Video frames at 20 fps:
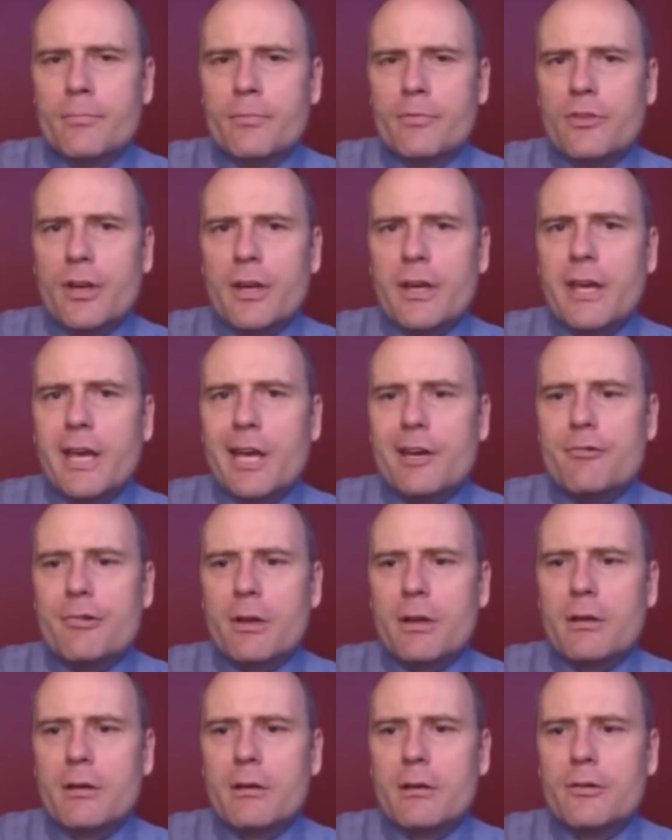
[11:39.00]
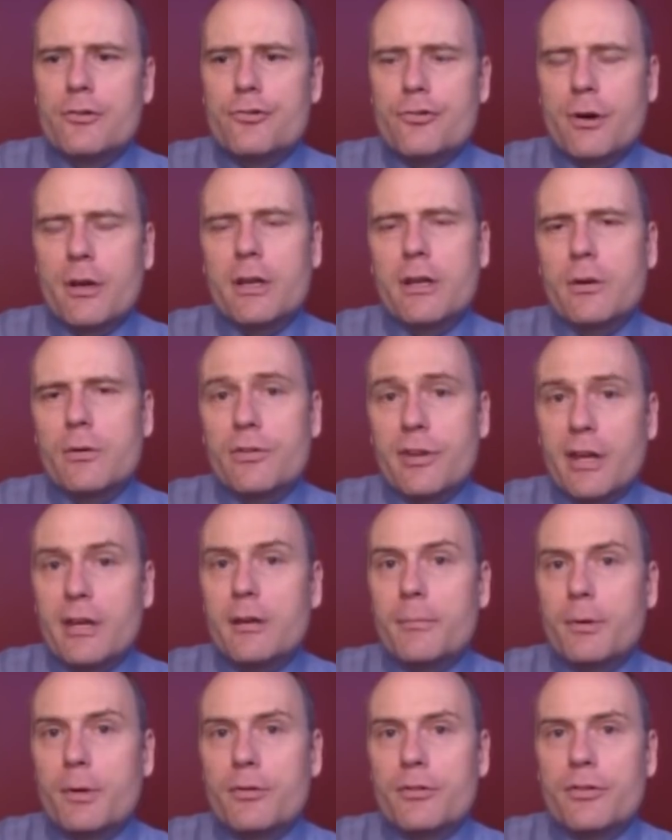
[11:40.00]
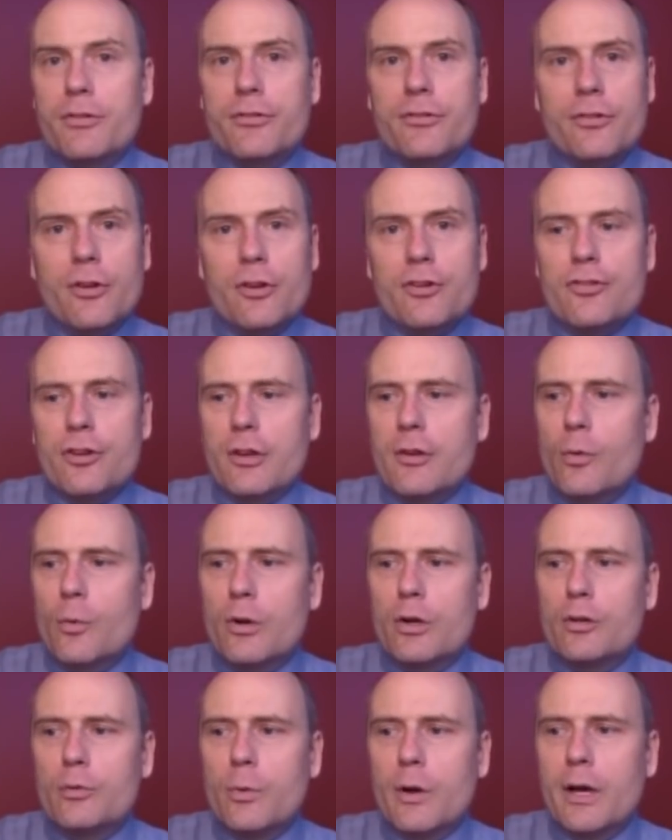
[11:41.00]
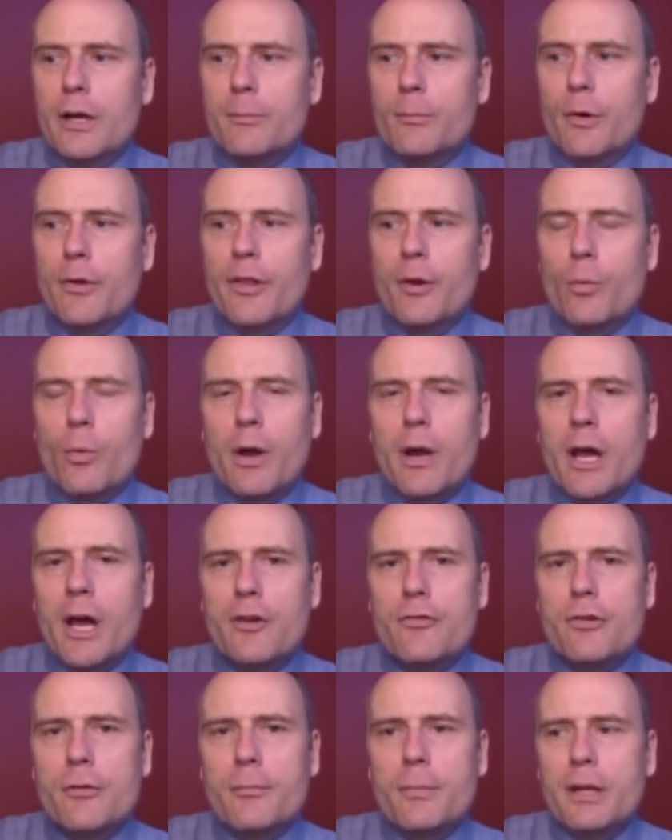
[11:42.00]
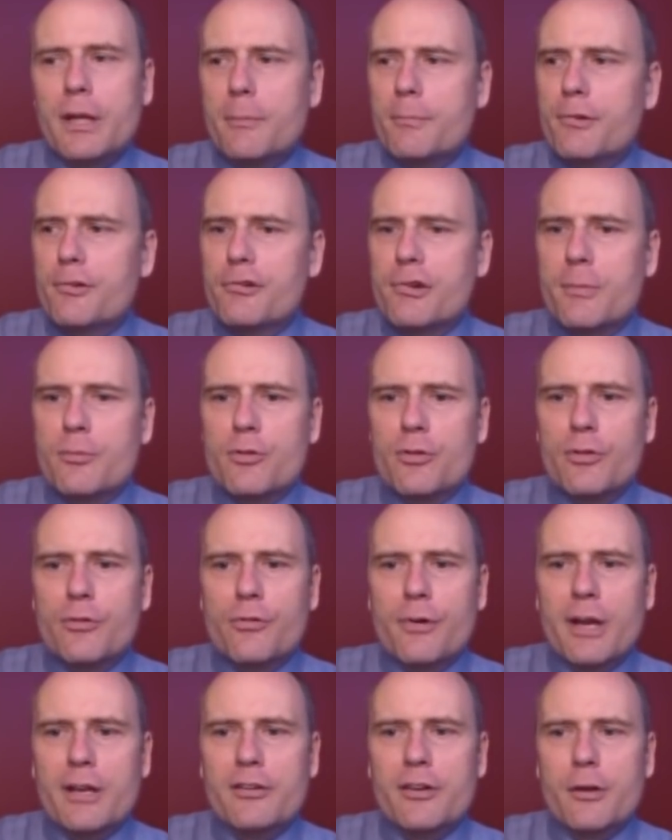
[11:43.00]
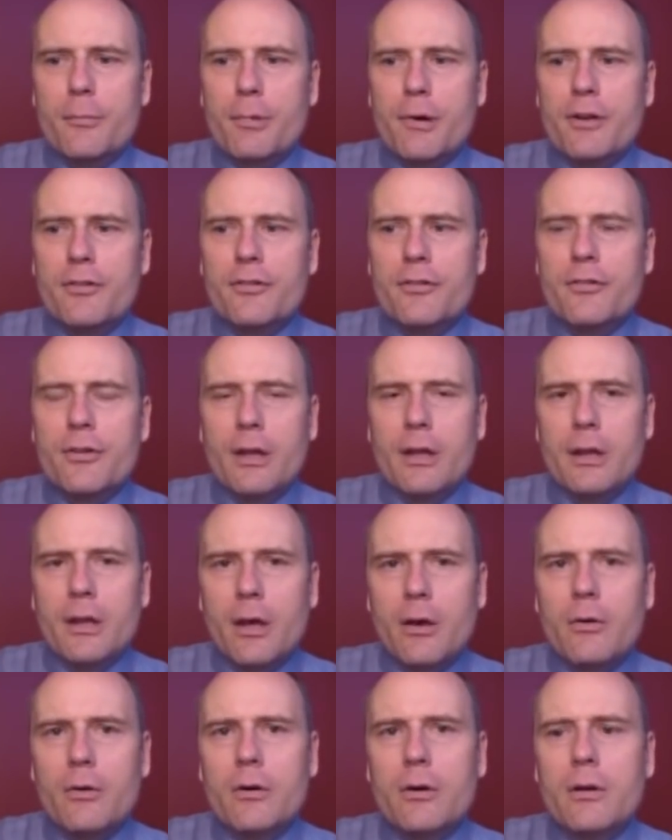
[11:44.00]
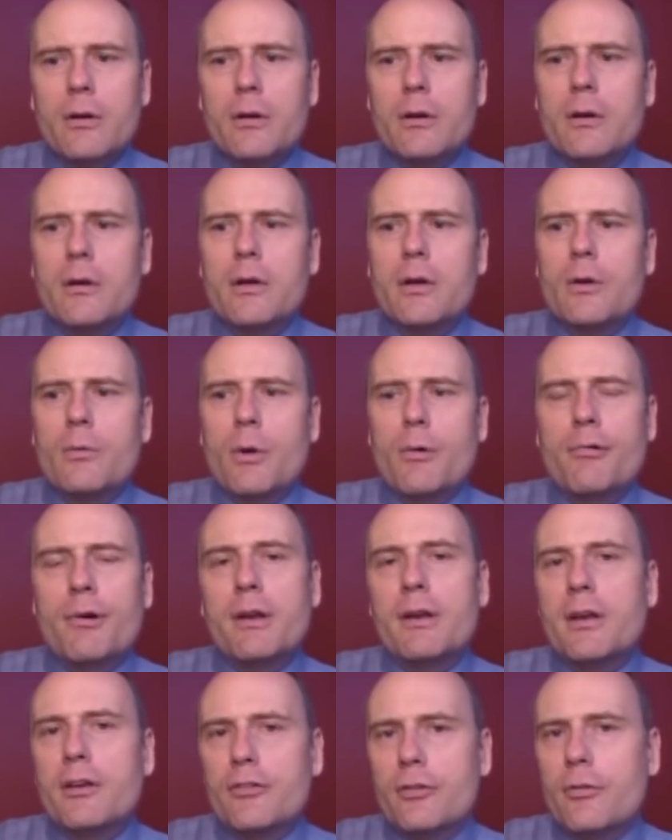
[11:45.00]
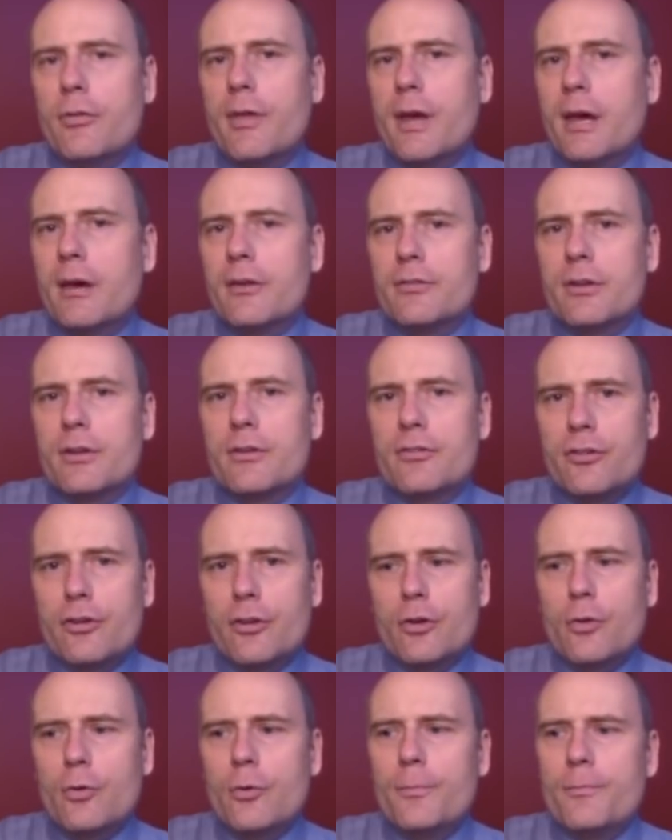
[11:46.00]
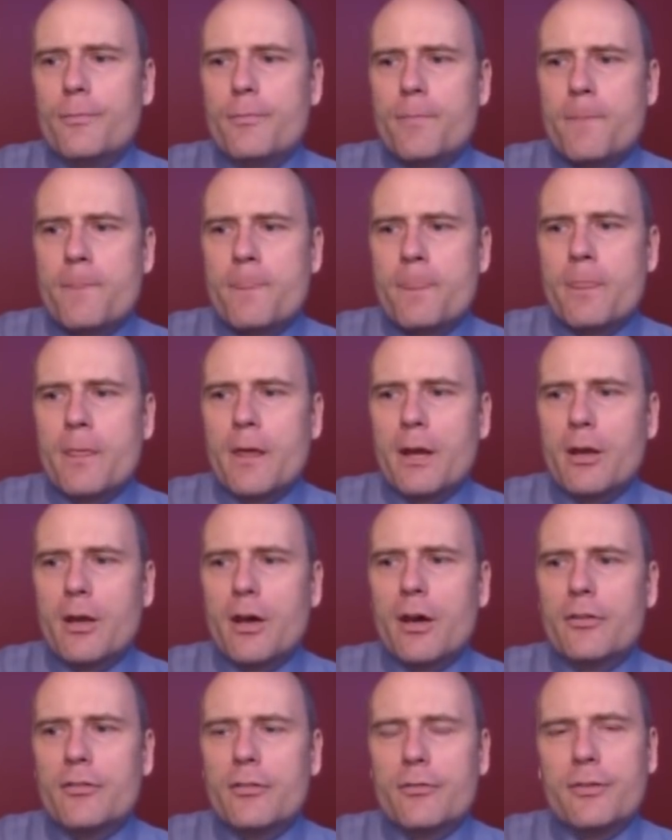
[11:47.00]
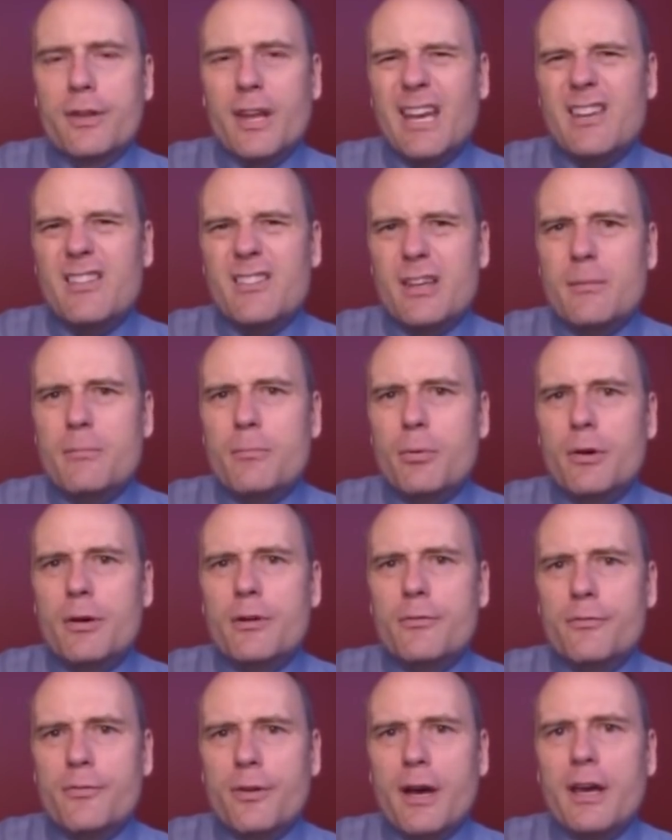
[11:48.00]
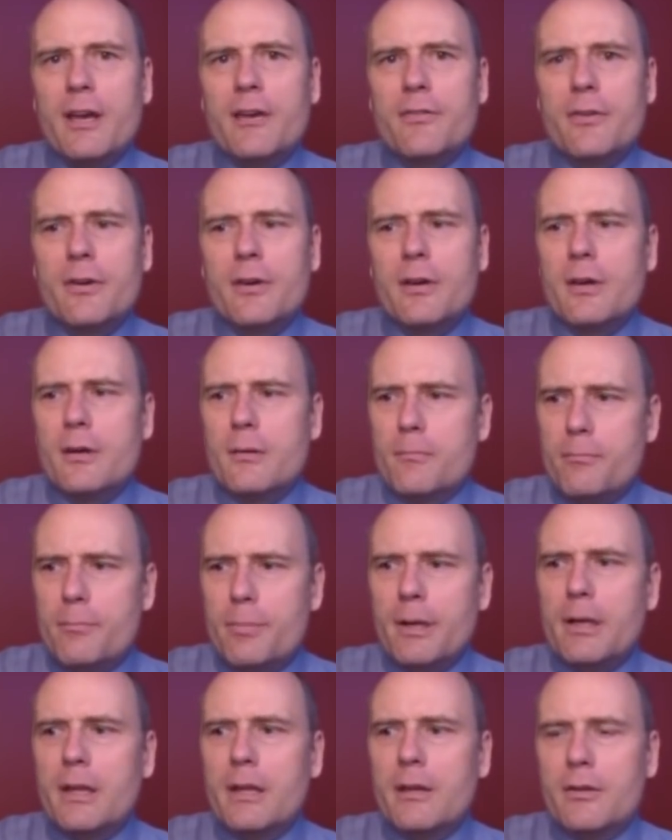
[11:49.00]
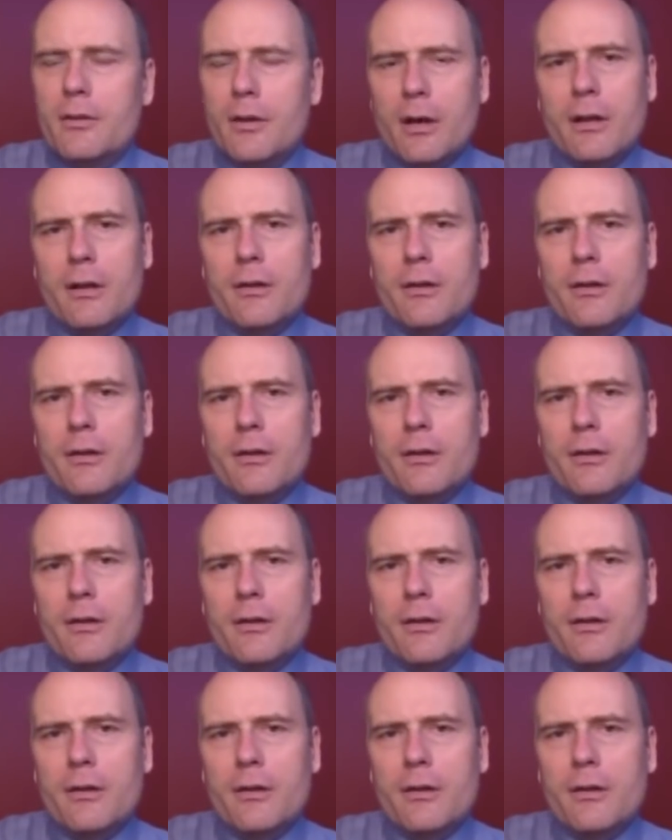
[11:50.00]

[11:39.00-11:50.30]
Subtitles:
Psychiatric drug use and abuse is surging worldwide. More than 100 million prescriptions for antidepressants alone were written in 2002 at a cost of $19.5 billion.